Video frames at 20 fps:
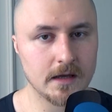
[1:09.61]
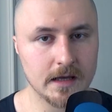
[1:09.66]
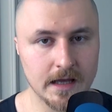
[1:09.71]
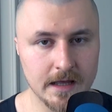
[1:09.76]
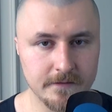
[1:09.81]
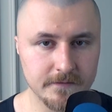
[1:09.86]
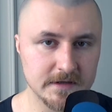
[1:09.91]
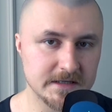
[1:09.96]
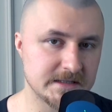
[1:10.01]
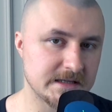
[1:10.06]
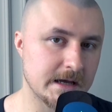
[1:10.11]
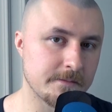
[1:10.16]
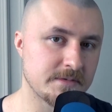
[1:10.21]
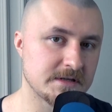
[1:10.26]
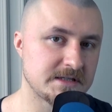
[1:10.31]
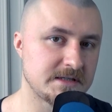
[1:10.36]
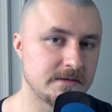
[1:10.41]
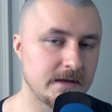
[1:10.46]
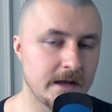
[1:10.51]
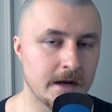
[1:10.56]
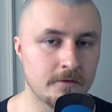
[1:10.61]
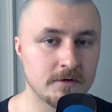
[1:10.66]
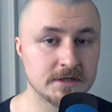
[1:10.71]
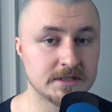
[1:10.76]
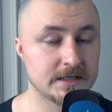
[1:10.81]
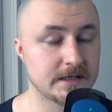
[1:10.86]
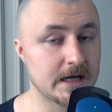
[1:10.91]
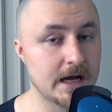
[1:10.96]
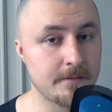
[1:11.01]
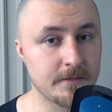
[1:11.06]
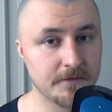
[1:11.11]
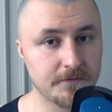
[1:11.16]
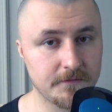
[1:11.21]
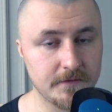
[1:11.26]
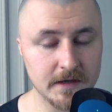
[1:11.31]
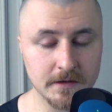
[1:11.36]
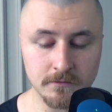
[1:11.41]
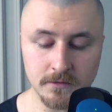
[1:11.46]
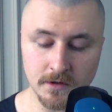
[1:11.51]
and this type of scenario is a common thing.